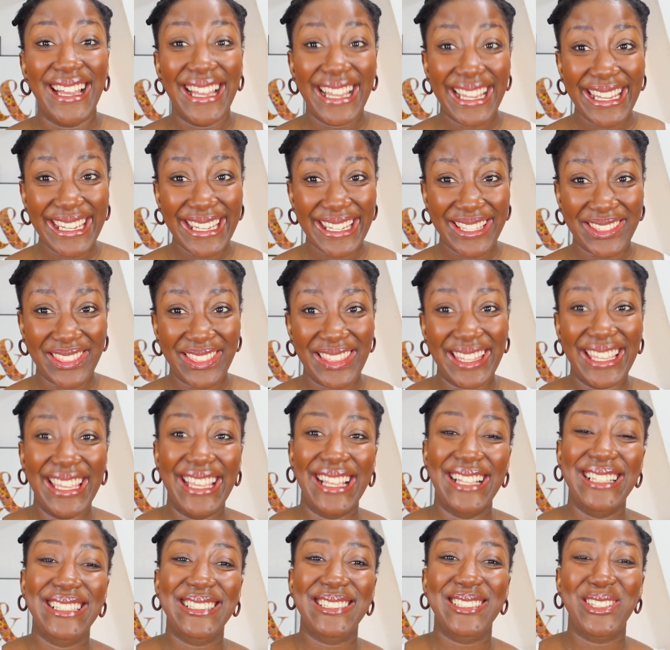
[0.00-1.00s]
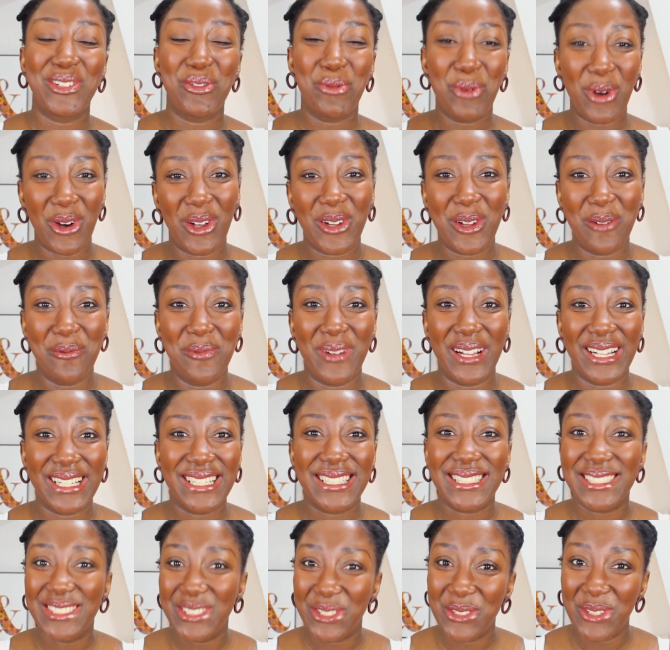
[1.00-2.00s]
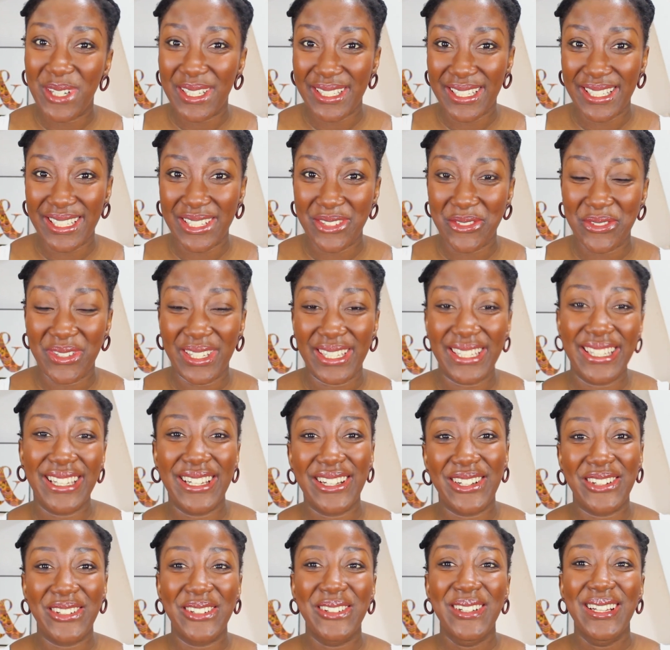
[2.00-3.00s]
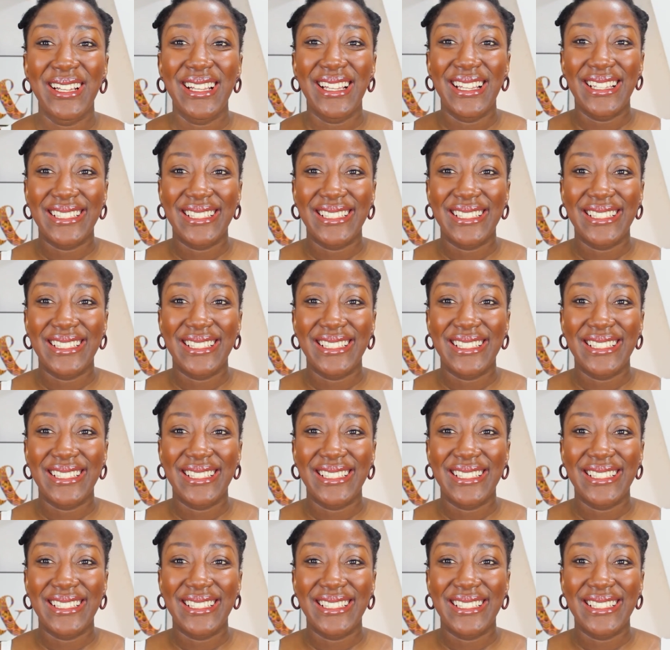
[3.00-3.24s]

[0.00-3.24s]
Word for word: Hi Atlans, welcome back to another video.